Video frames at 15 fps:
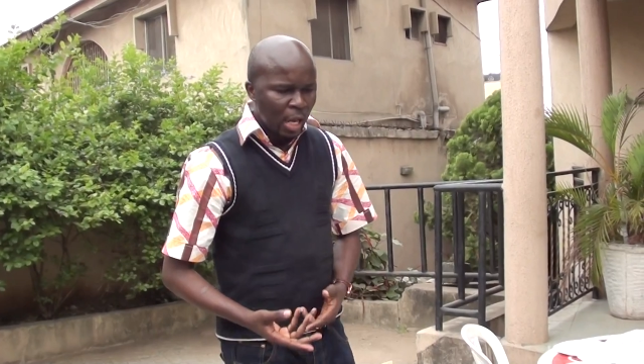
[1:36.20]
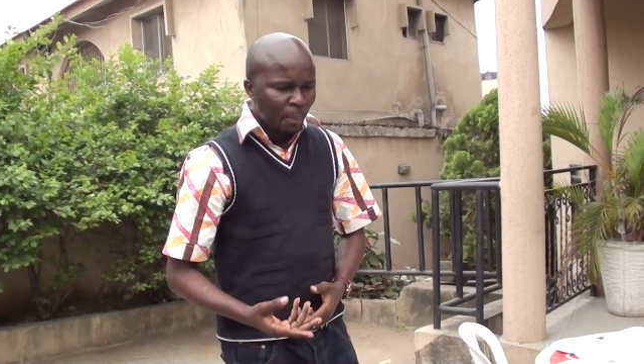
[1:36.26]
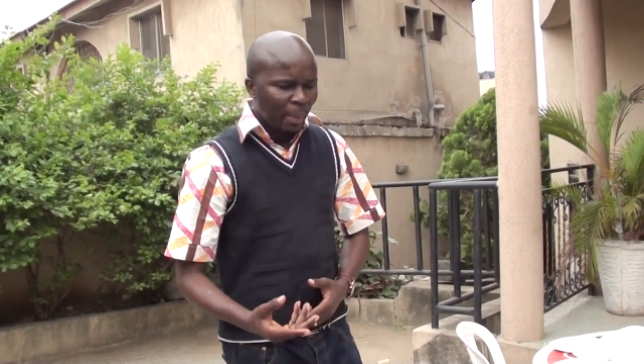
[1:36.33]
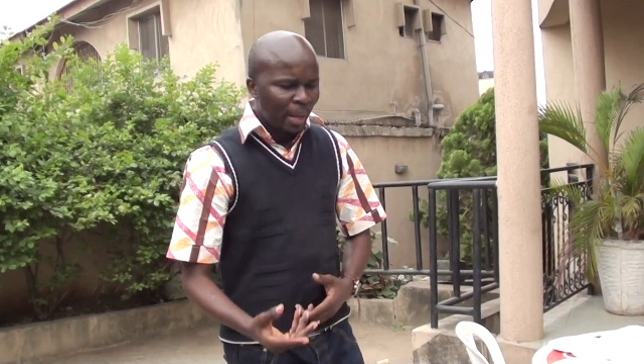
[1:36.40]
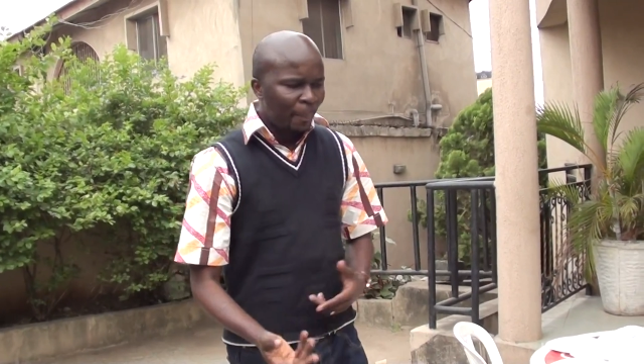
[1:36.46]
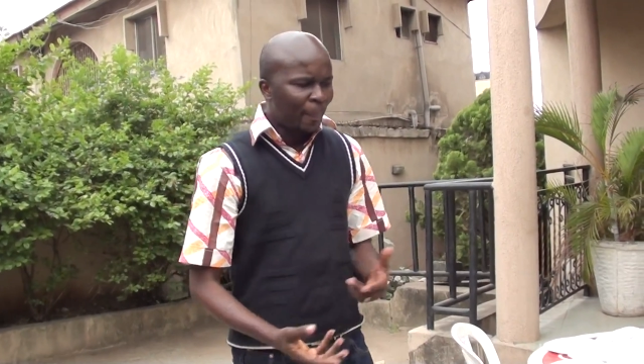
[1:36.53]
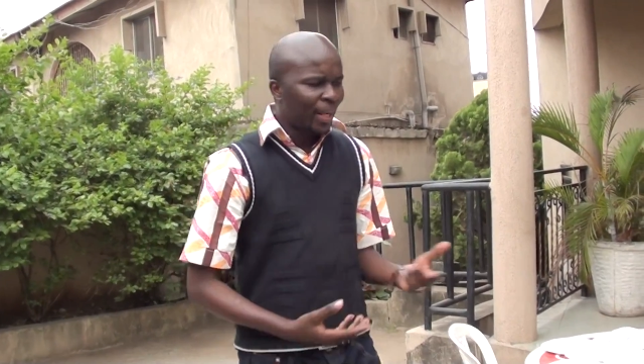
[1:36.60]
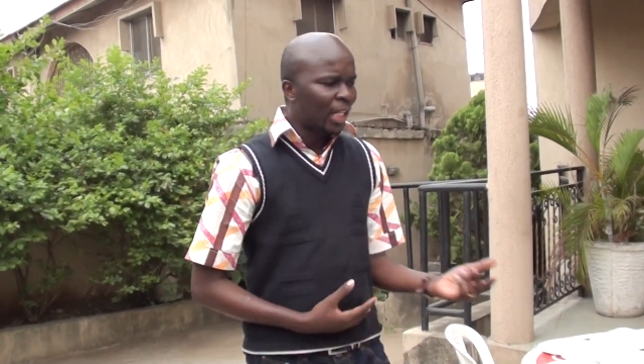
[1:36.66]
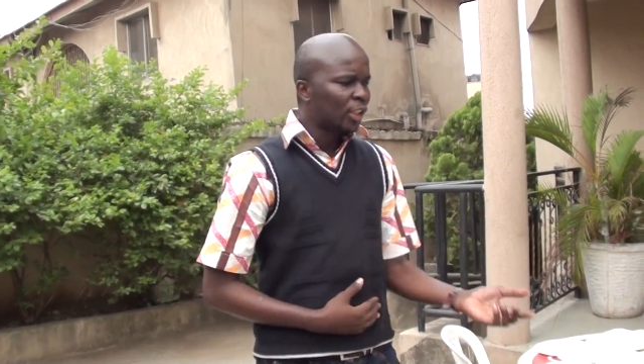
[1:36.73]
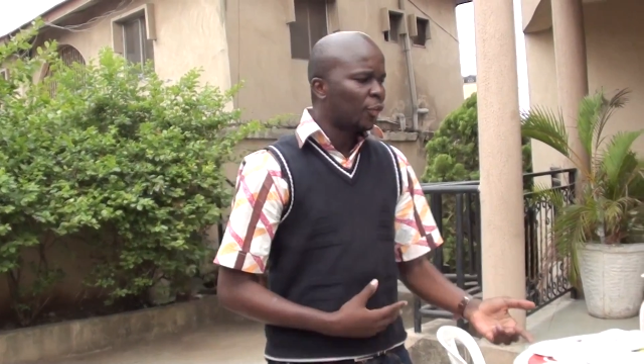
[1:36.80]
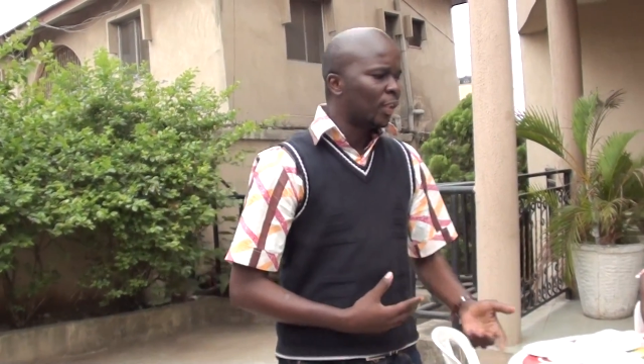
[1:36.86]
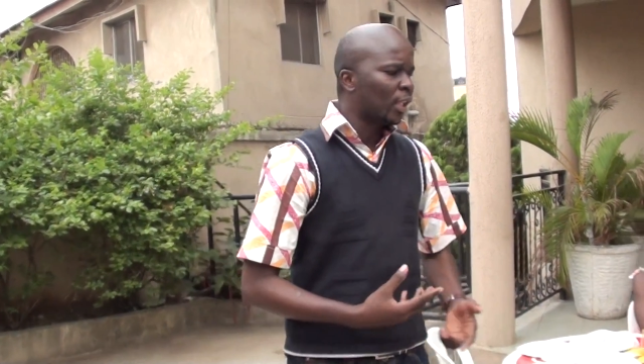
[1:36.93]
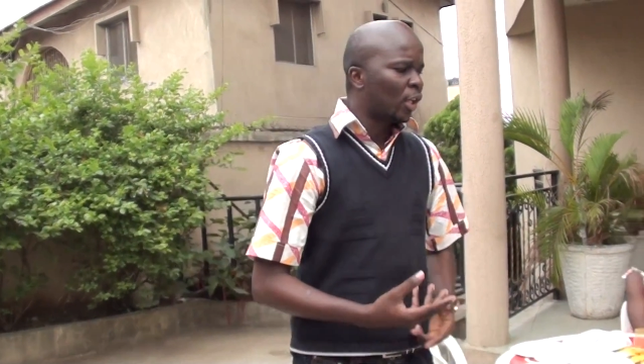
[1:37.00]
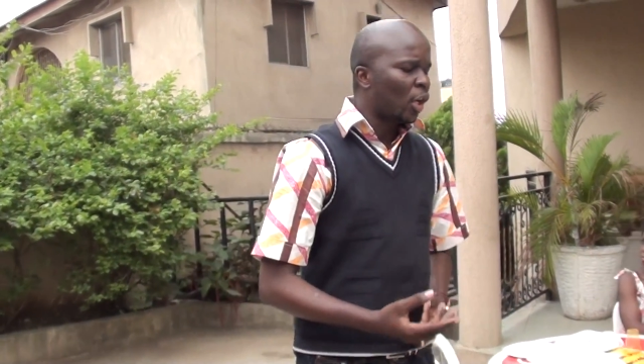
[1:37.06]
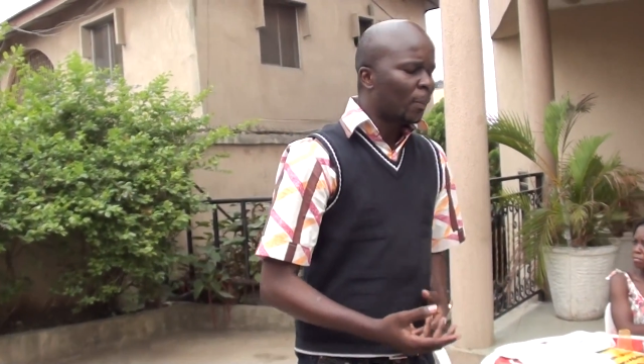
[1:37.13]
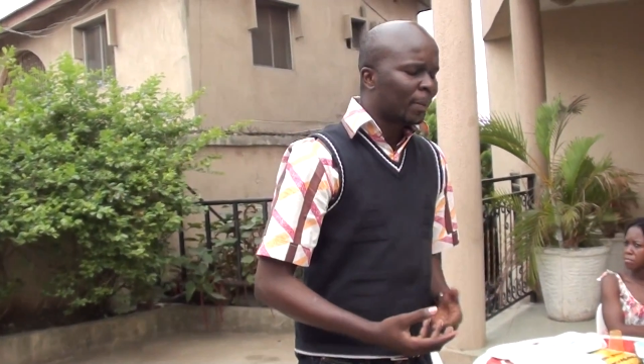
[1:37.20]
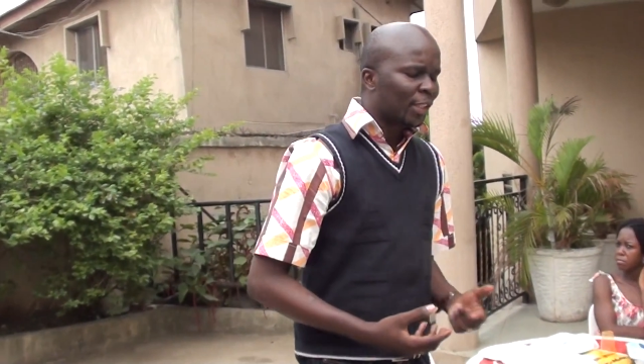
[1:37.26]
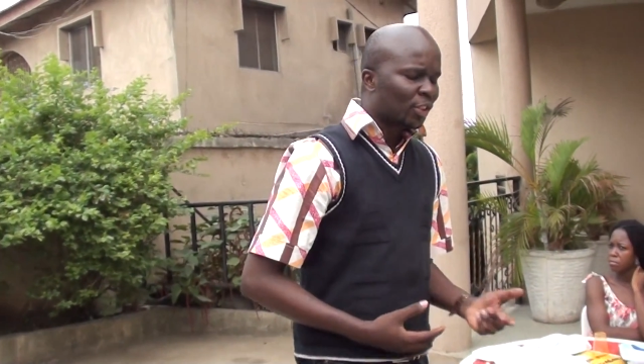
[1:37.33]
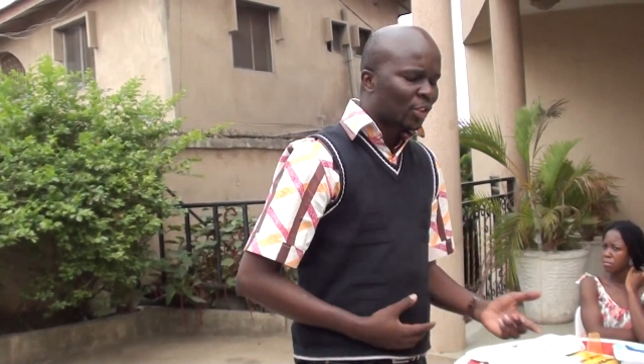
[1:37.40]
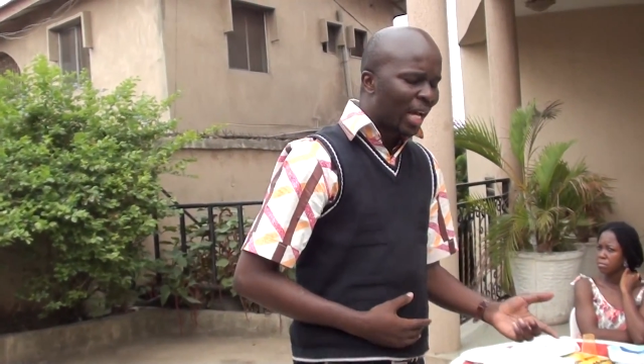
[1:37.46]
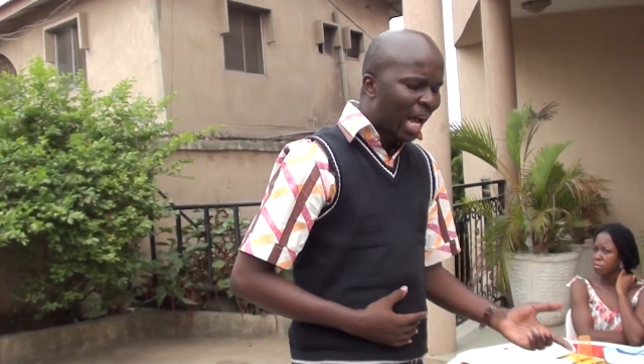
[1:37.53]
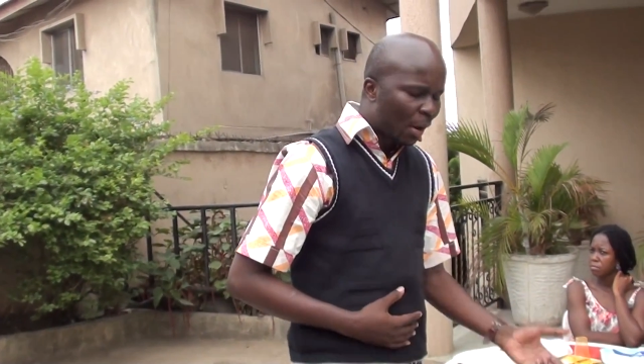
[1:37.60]
My parents for the club, they
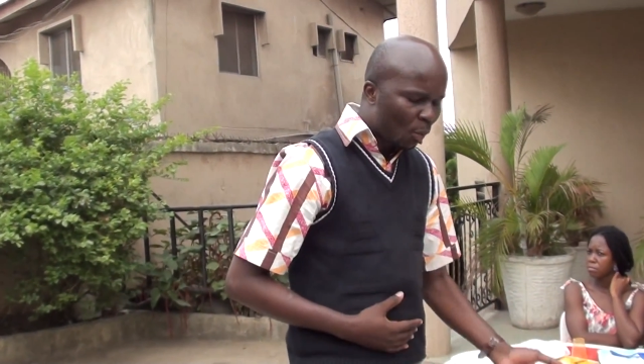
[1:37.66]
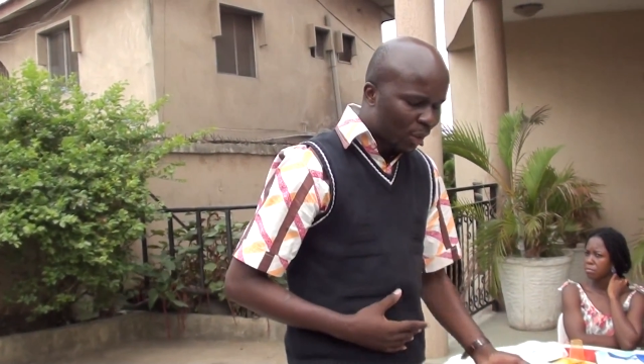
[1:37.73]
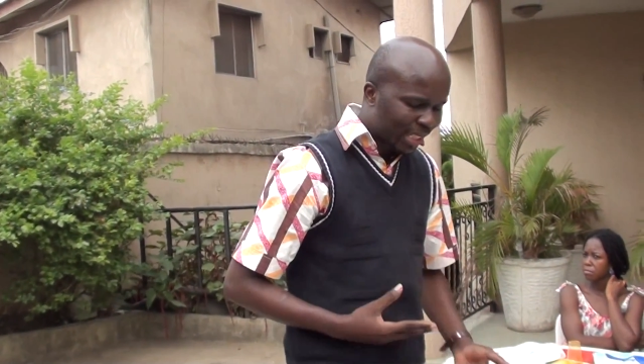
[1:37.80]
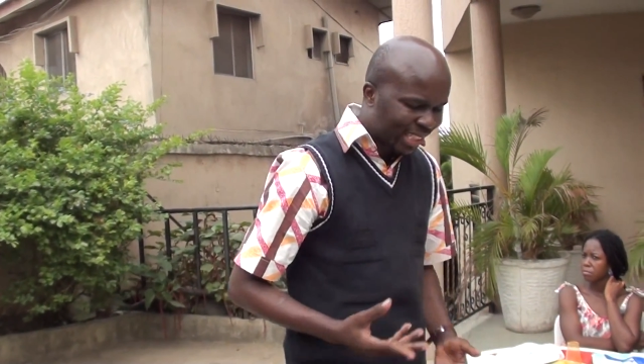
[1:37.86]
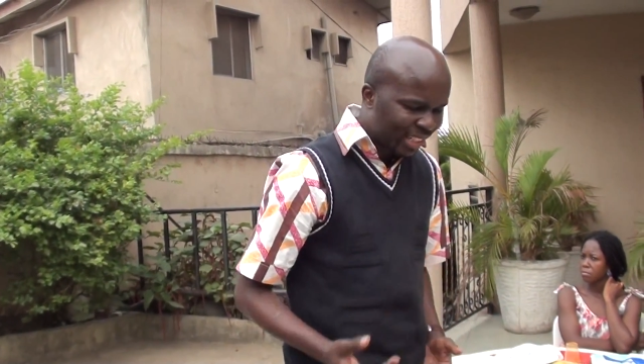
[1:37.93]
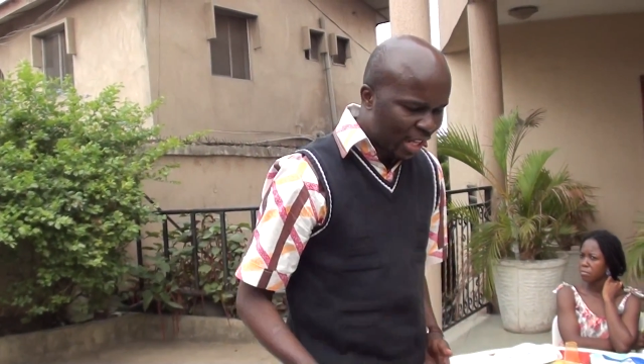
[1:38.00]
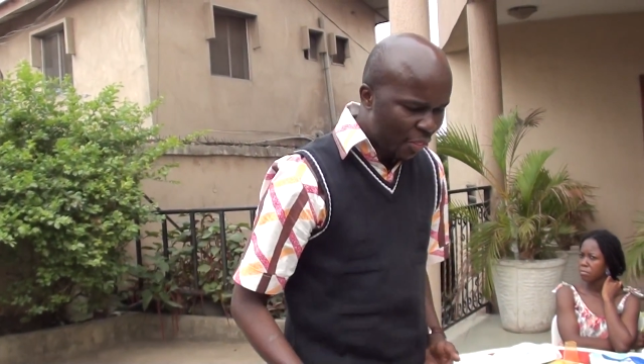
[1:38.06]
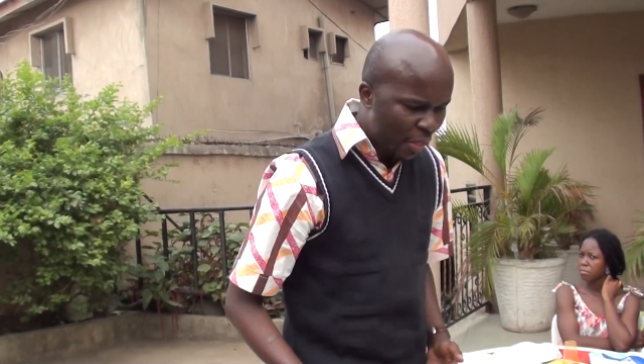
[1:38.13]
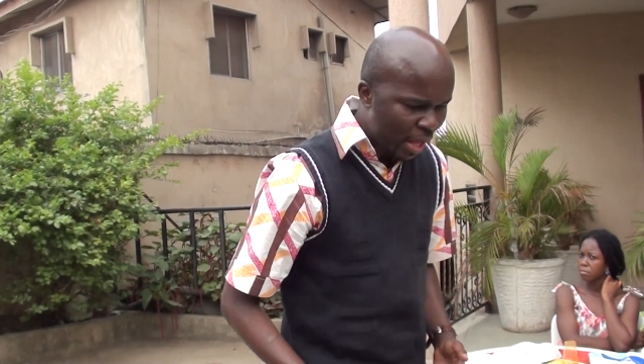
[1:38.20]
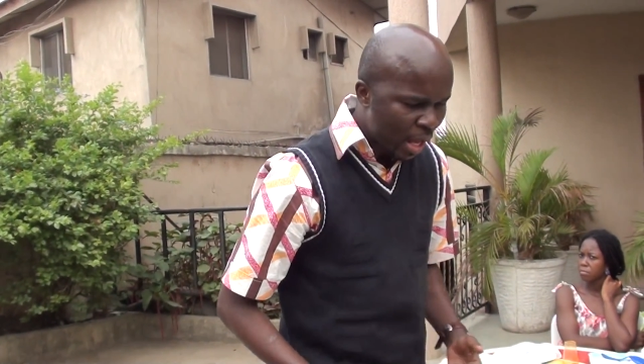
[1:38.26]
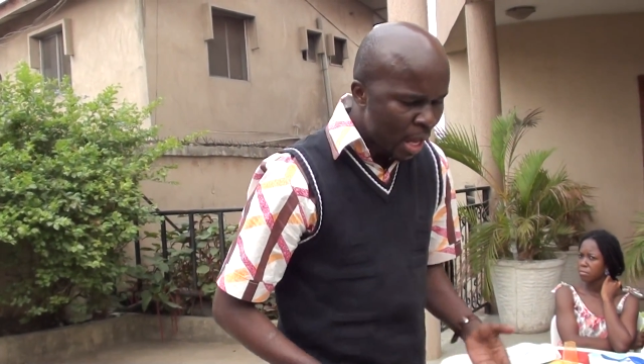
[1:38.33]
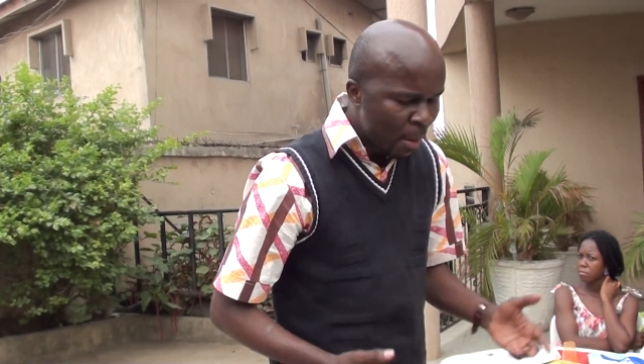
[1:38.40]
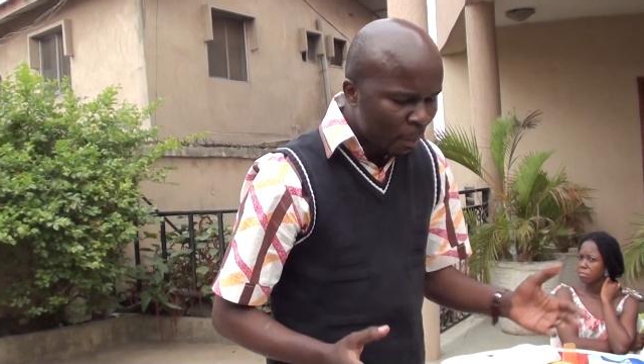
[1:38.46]
used to hack one another.